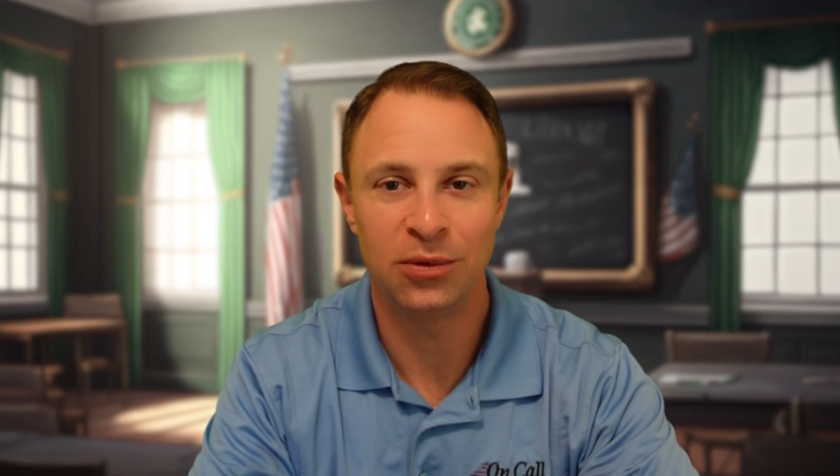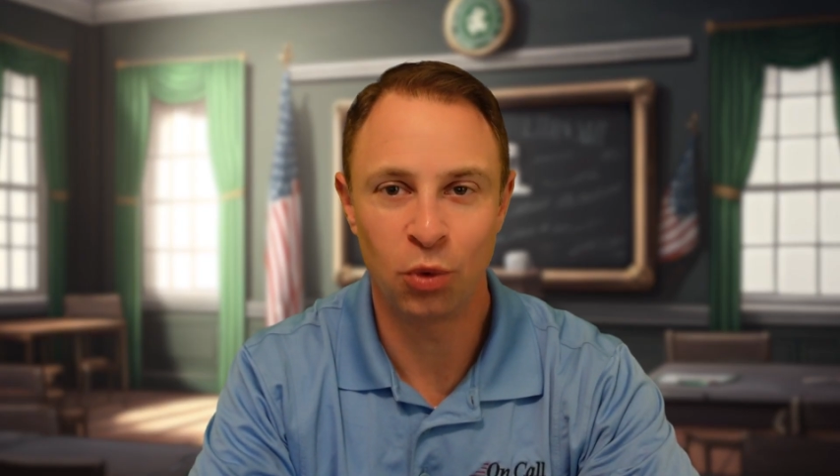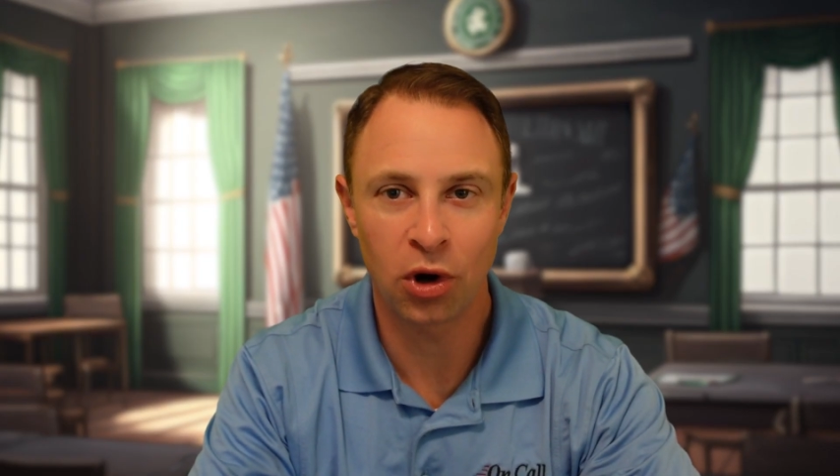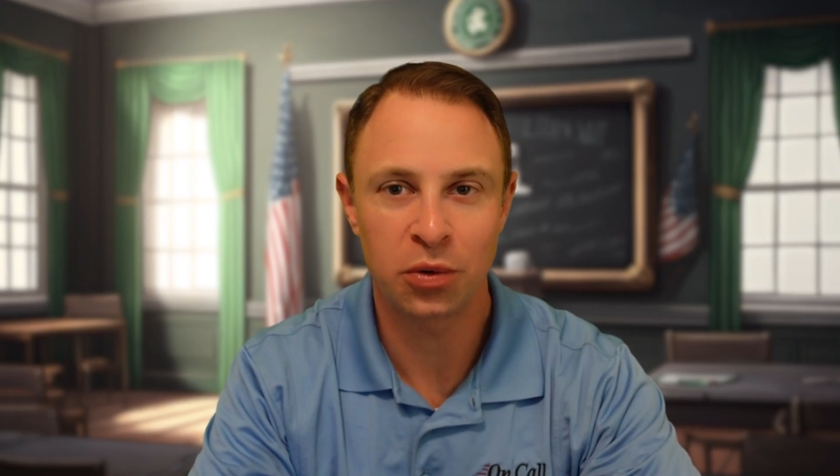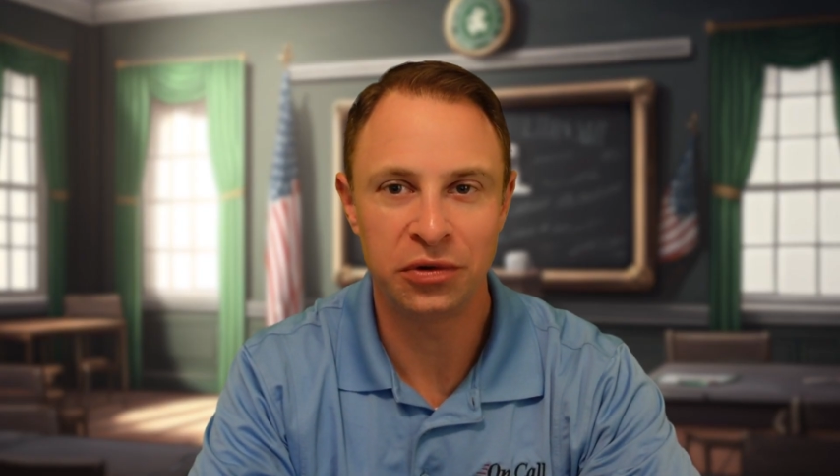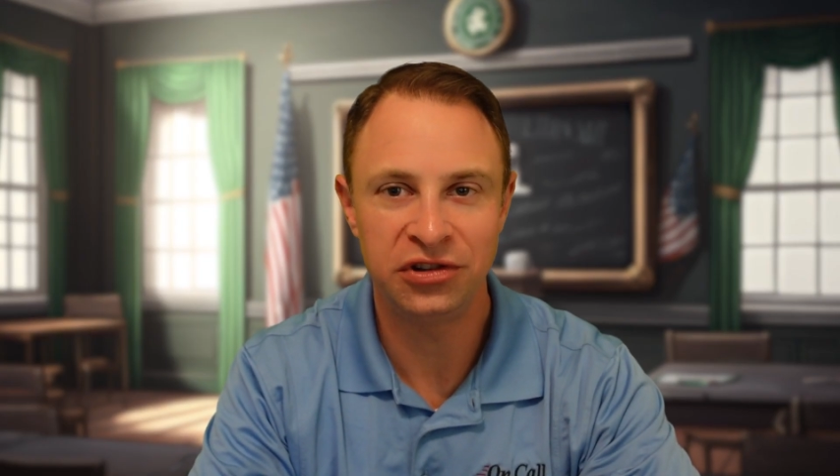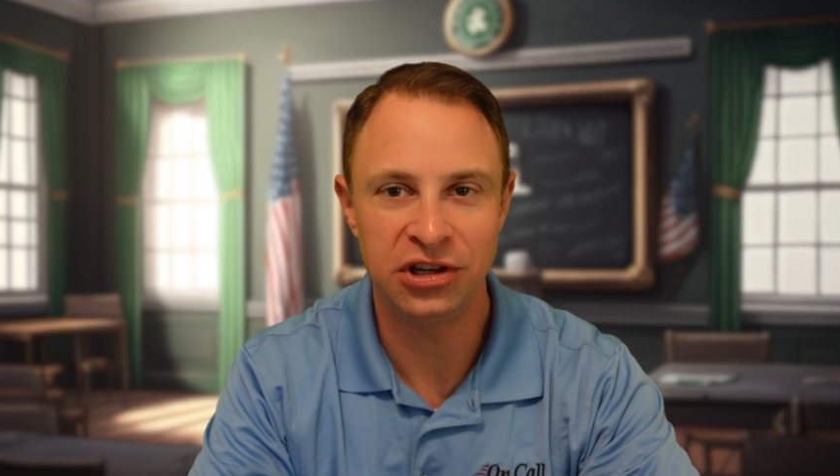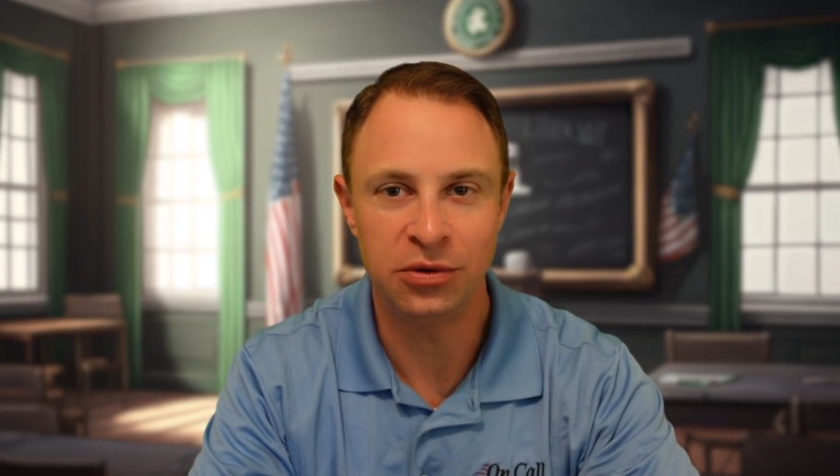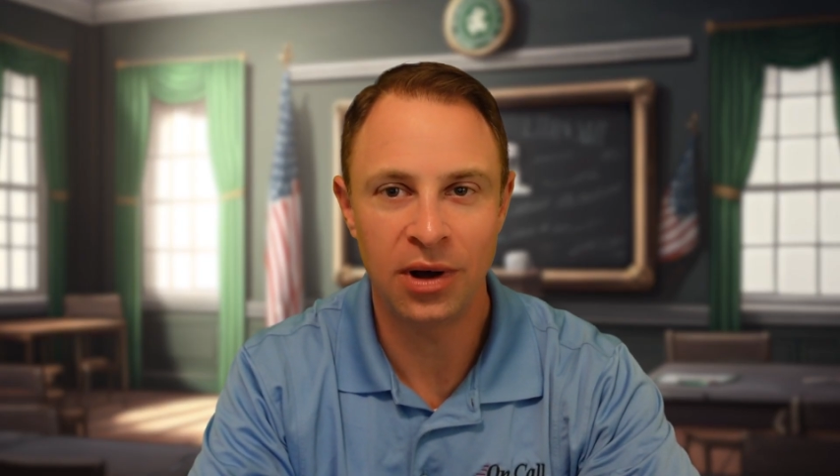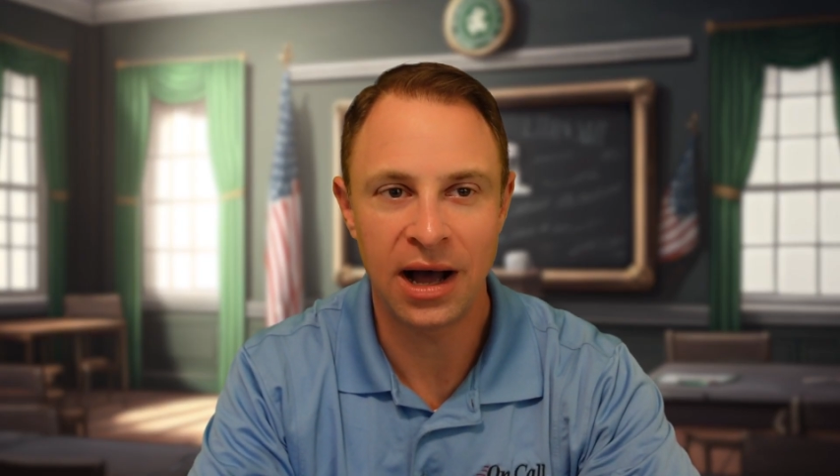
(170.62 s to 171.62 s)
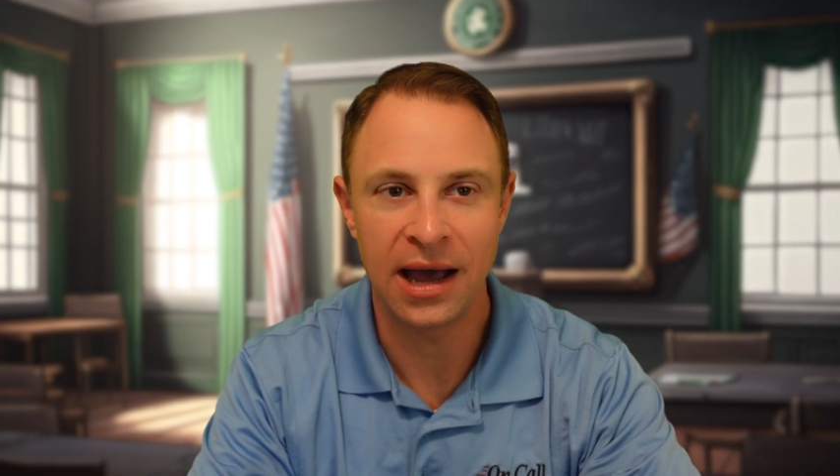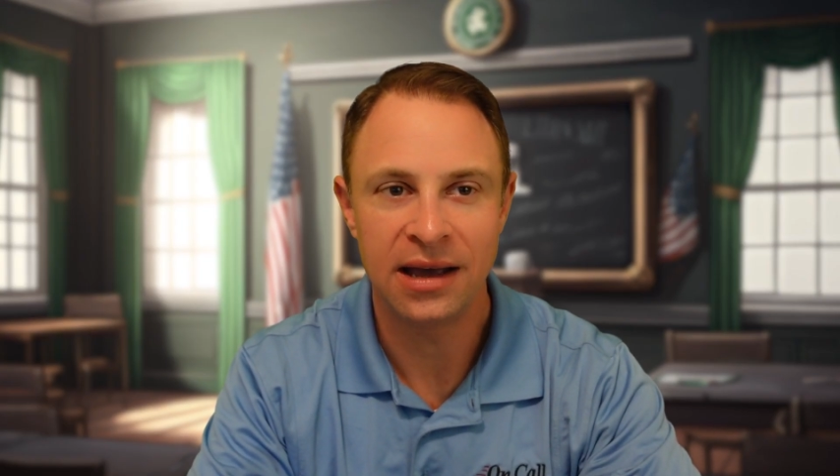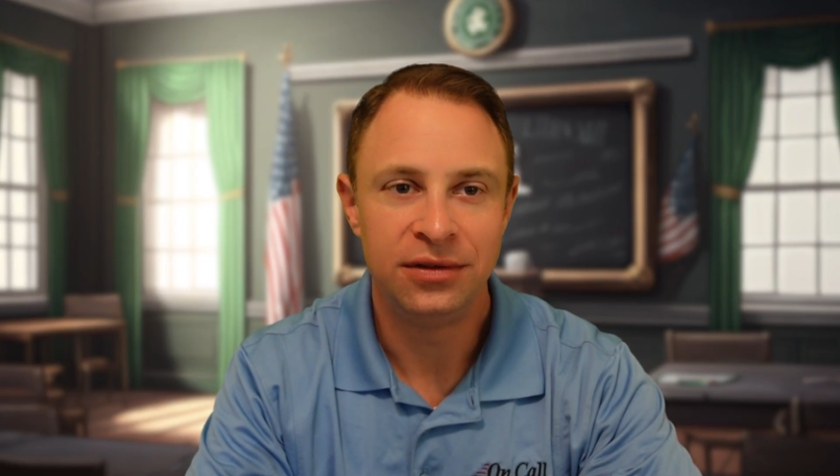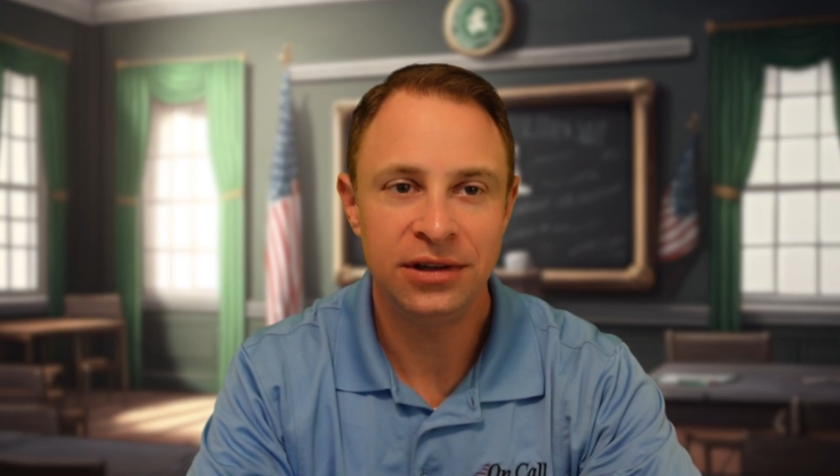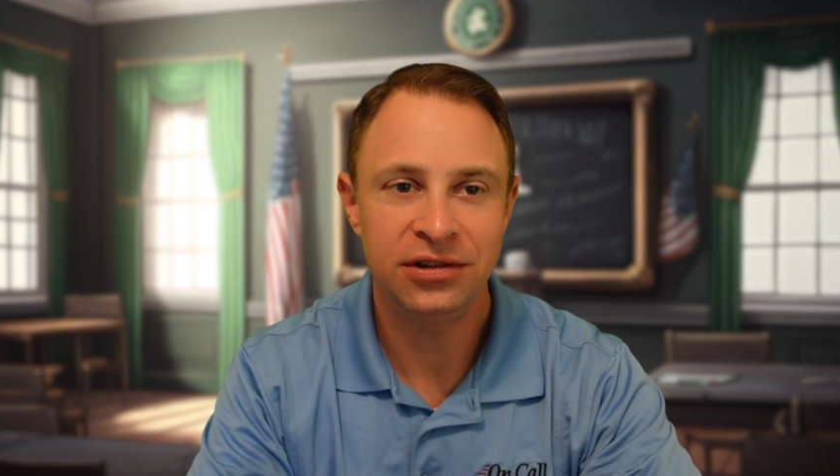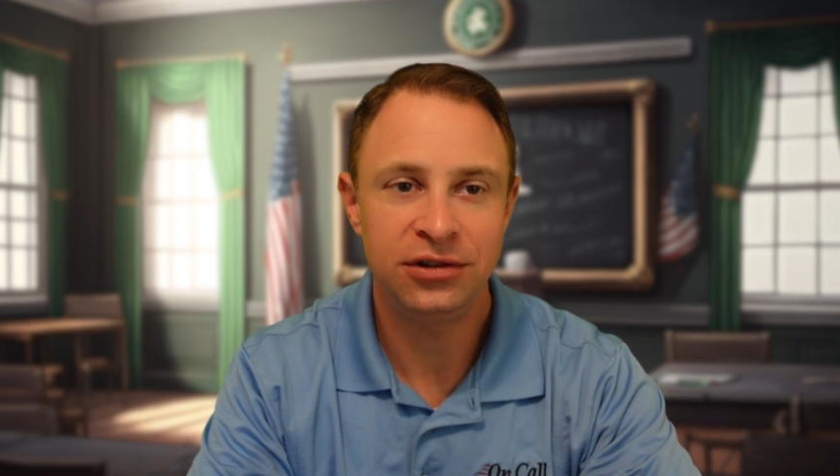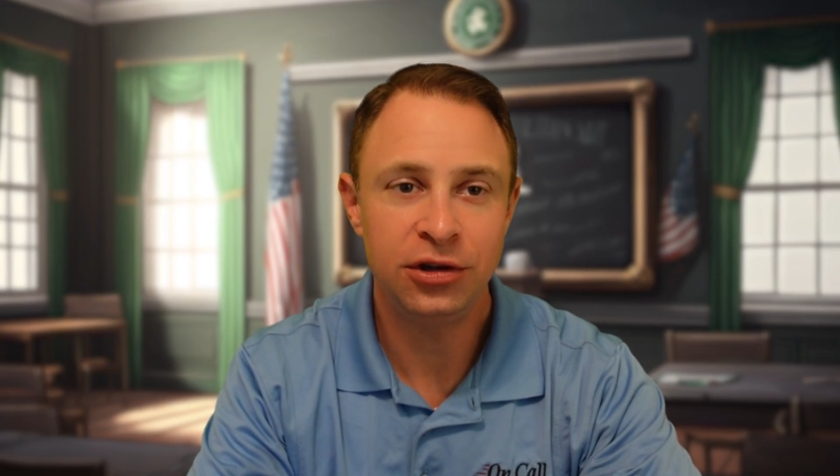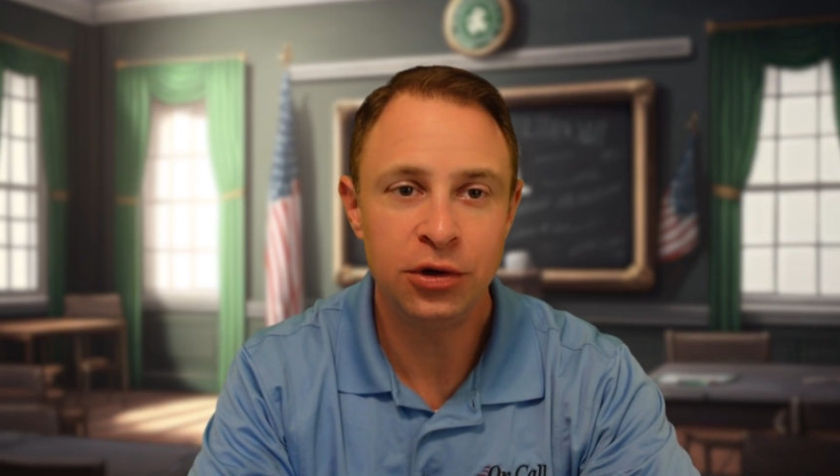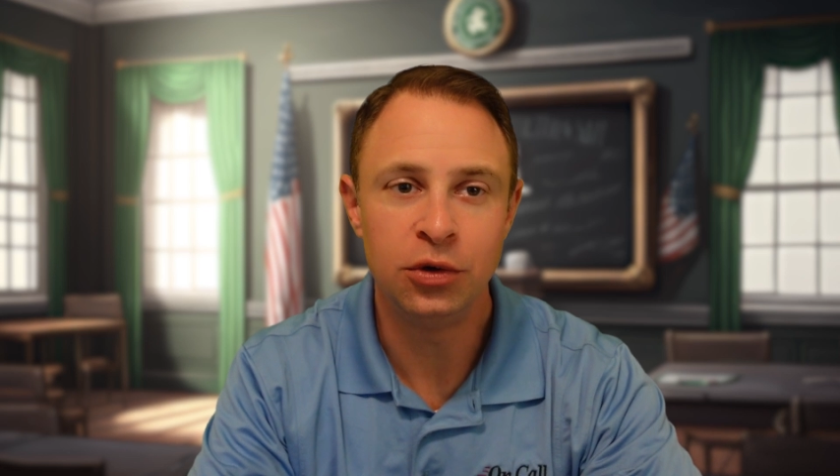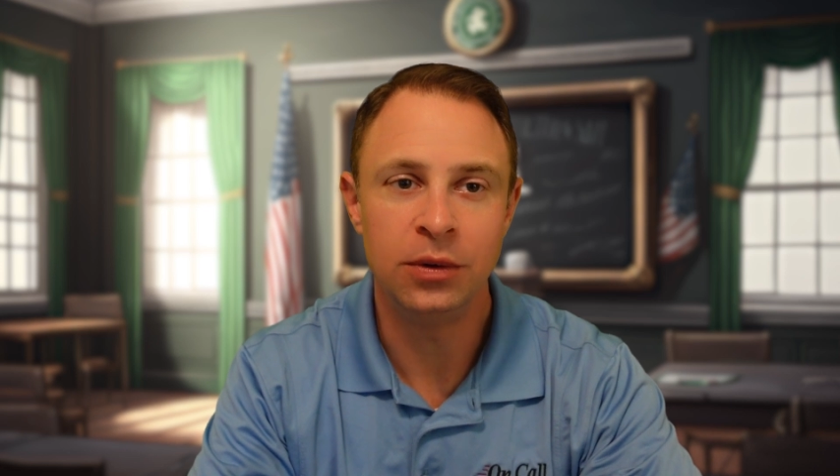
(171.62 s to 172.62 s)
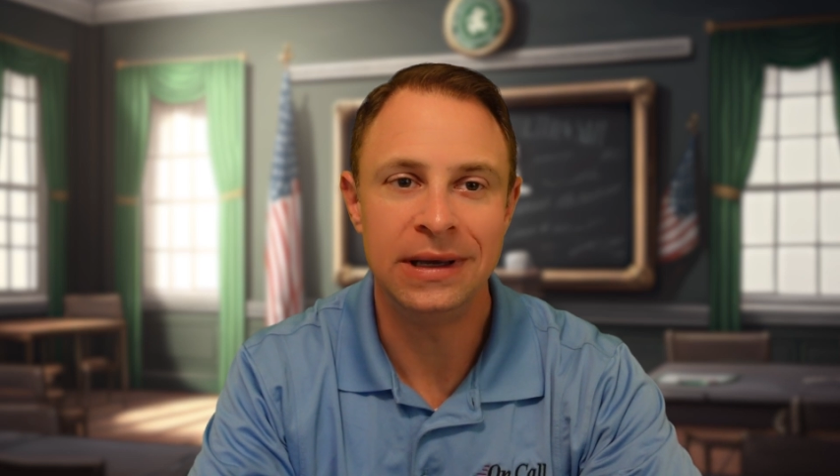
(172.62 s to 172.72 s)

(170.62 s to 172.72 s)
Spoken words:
and work with CUI? This too